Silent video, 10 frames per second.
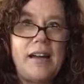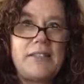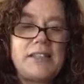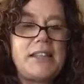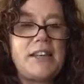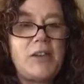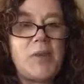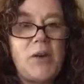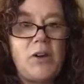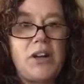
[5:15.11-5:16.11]
I was thinking
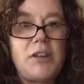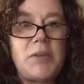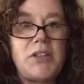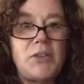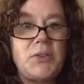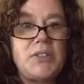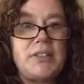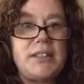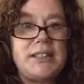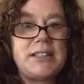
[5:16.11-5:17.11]
about what could be
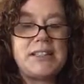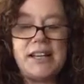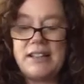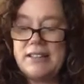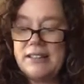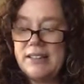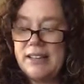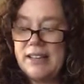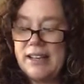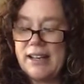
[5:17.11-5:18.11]
used instead,
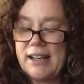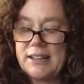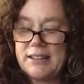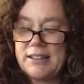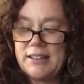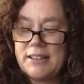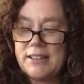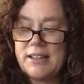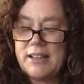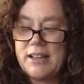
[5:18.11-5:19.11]
and
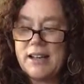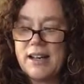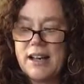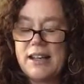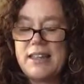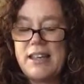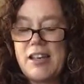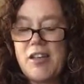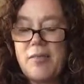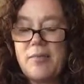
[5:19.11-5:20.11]
I
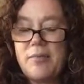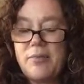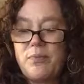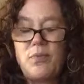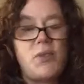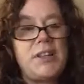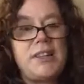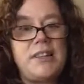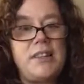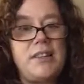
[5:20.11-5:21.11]
think
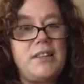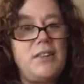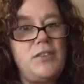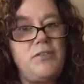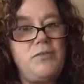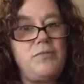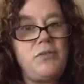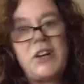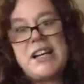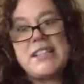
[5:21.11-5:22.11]
one
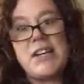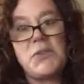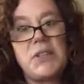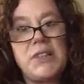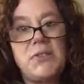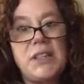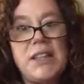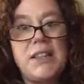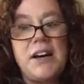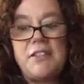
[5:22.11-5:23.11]
phrase I really,
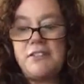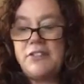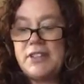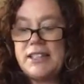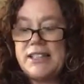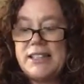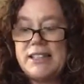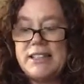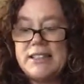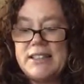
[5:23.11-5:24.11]
really love
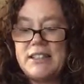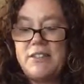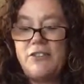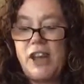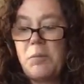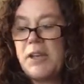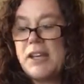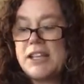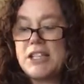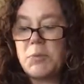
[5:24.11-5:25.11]
is family
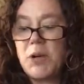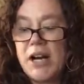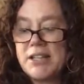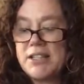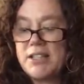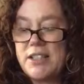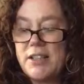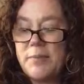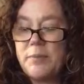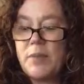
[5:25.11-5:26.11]
expressed
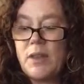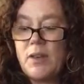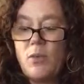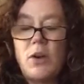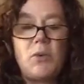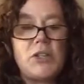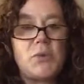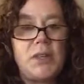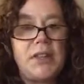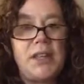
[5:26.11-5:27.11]
what
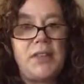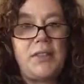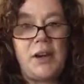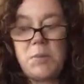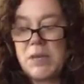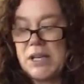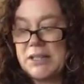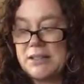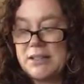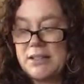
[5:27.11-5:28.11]
was within their
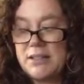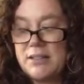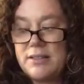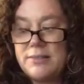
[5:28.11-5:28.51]
means,